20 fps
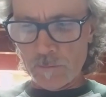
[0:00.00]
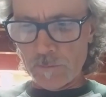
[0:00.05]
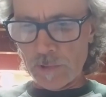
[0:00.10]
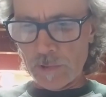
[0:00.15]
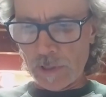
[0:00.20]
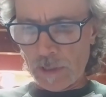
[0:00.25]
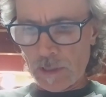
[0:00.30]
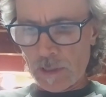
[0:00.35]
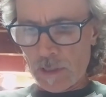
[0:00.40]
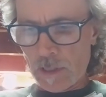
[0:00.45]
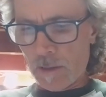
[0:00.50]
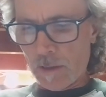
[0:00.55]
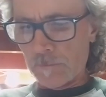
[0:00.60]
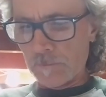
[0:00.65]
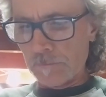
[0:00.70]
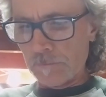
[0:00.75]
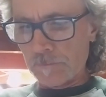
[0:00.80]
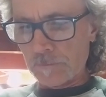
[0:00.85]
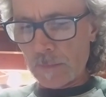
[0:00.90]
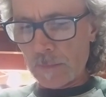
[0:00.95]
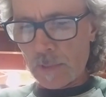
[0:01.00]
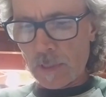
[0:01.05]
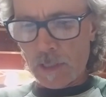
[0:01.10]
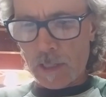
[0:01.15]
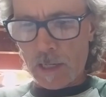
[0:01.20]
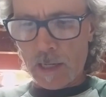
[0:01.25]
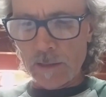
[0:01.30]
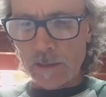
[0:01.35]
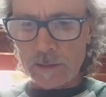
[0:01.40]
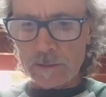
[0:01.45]
But
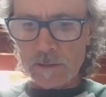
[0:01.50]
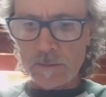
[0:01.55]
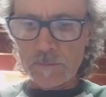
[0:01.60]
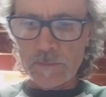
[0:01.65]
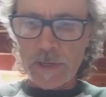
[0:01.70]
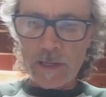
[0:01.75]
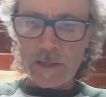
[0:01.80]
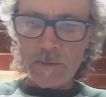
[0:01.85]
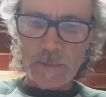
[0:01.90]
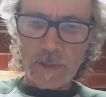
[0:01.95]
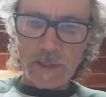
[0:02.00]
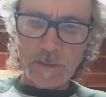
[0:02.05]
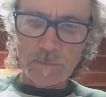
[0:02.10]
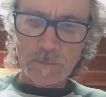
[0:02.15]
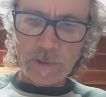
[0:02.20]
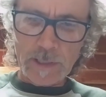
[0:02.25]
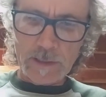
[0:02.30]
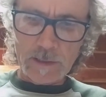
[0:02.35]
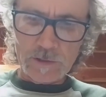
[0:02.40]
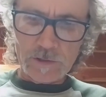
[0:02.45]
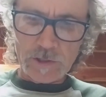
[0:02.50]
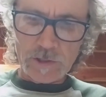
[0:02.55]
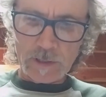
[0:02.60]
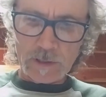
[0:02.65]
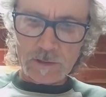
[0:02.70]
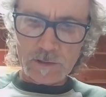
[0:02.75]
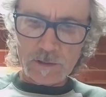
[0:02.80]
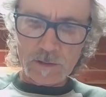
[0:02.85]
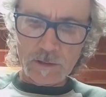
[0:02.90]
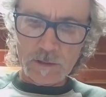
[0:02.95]
I like to make my bladed
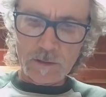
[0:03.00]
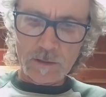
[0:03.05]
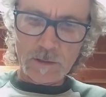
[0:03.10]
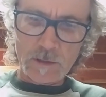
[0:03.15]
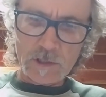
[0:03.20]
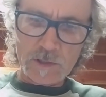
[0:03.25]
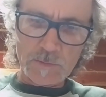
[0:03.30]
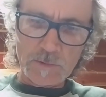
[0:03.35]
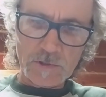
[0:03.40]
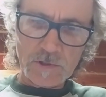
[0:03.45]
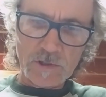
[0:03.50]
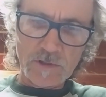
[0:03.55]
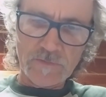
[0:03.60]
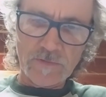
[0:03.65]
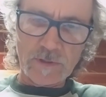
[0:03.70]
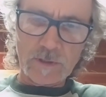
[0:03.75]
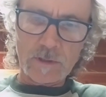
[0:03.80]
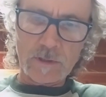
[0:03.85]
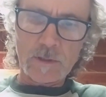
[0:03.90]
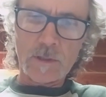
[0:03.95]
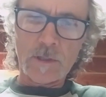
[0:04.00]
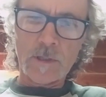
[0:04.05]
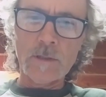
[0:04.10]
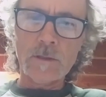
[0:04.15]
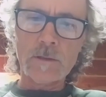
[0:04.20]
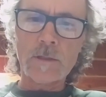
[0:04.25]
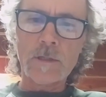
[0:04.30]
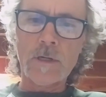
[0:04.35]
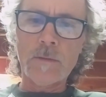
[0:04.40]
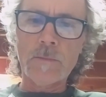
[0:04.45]
jigs a specific
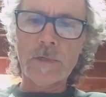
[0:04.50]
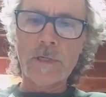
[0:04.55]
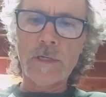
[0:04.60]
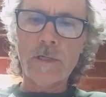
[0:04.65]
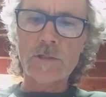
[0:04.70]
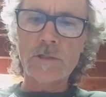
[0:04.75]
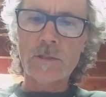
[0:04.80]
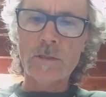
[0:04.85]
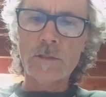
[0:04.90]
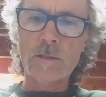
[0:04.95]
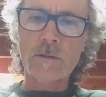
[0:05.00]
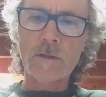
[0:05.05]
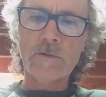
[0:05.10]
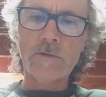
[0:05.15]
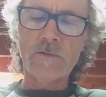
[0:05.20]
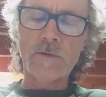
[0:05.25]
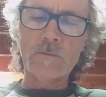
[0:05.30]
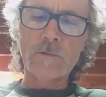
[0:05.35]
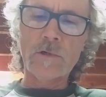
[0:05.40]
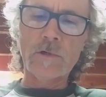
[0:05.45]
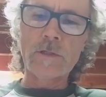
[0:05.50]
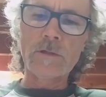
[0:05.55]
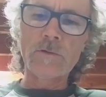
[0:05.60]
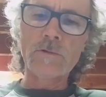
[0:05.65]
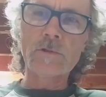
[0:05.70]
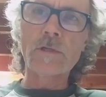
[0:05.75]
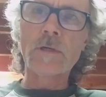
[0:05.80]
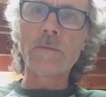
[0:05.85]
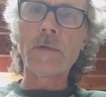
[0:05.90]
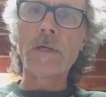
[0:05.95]
color combination if I'm going to
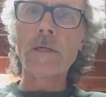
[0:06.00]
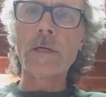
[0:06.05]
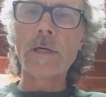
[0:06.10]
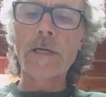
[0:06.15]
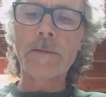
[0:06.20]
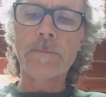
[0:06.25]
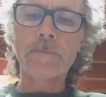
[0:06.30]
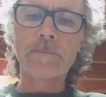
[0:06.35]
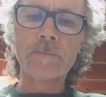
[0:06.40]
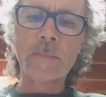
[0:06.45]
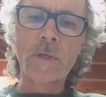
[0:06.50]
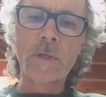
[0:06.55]
use them at night.